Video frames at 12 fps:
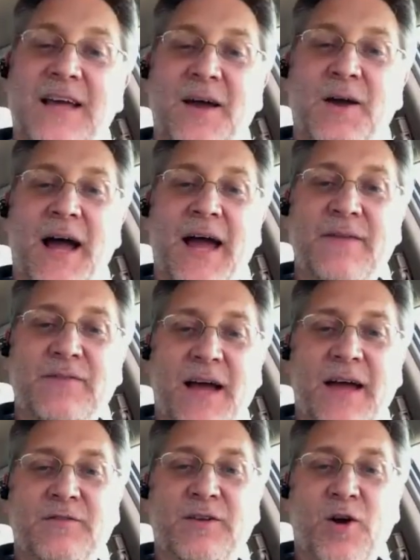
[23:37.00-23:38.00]
I
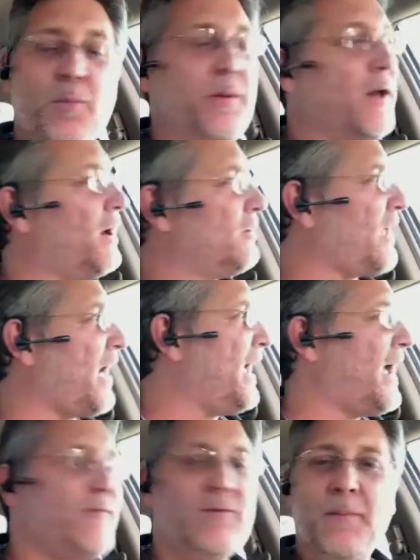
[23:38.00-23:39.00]
have to go because I
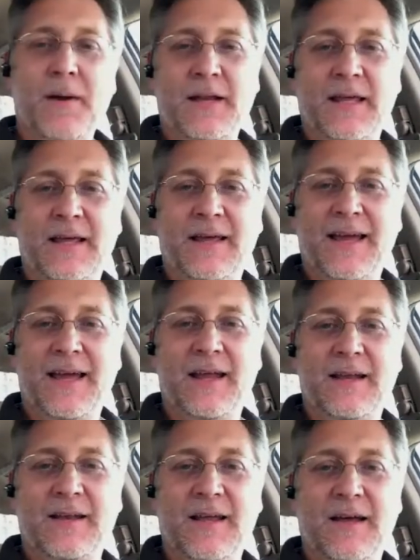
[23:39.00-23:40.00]
have the money,
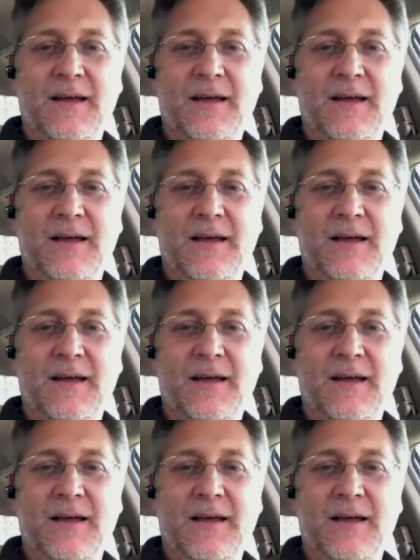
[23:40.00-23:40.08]
and